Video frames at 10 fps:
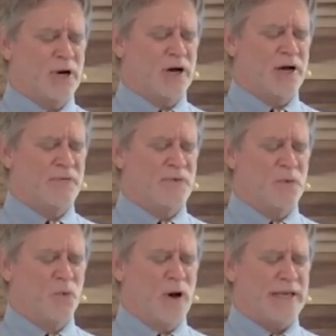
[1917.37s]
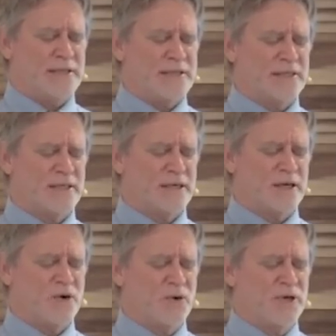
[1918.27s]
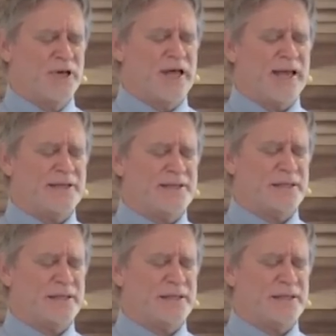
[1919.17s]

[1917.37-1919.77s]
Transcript: of white, golden light